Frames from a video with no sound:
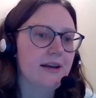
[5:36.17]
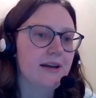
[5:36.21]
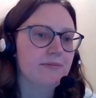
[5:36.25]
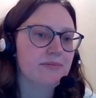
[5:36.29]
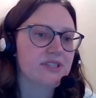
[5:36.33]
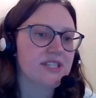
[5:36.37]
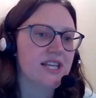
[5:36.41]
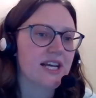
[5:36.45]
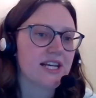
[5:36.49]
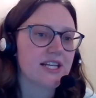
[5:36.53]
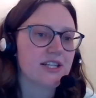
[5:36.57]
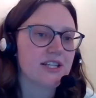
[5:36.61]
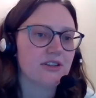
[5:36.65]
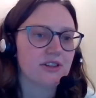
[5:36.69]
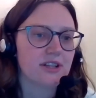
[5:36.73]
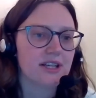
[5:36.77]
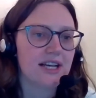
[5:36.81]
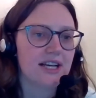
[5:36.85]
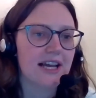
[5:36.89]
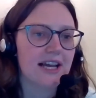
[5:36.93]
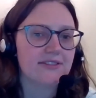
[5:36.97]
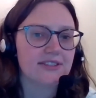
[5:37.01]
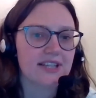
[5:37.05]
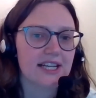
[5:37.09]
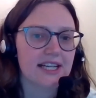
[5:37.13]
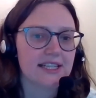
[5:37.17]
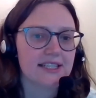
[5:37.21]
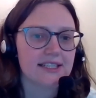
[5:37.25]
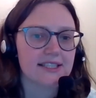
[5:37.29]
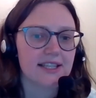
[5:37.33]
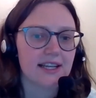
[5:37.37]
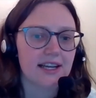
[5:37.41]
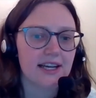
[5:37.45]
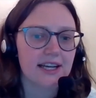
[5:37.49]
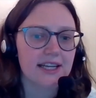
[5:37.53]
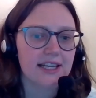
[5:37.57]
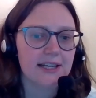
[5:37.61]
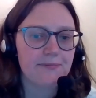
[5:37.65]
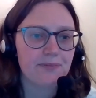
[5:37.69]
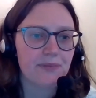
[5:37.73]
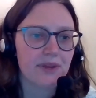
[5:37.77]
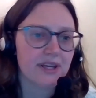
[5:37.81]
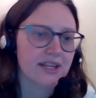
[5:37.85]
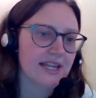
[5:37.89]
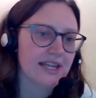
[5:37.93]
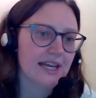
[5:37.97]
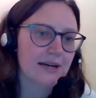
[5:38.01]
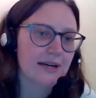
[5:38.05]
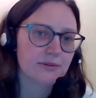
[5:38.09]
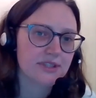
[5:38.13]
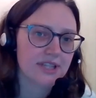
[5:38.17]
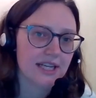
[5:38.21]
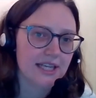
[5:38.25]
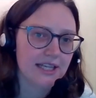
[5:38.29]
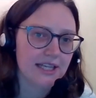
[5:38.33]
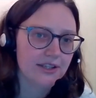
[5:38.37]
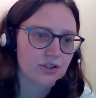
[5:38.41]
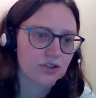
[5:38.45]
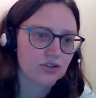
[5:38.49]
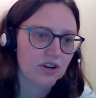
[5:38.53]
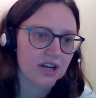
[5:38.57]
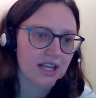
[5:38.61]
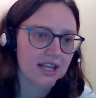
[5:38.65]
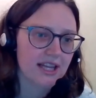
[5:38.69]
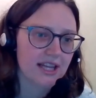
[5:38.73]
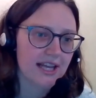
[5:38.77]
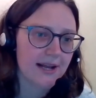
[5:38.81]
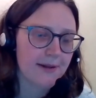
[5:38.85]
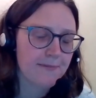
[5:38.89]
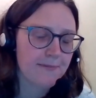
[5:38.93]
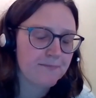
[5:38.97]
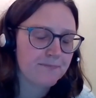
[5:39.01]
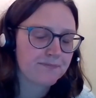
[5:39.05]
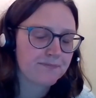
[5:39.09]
section on the left hand side, and that will take you straight there.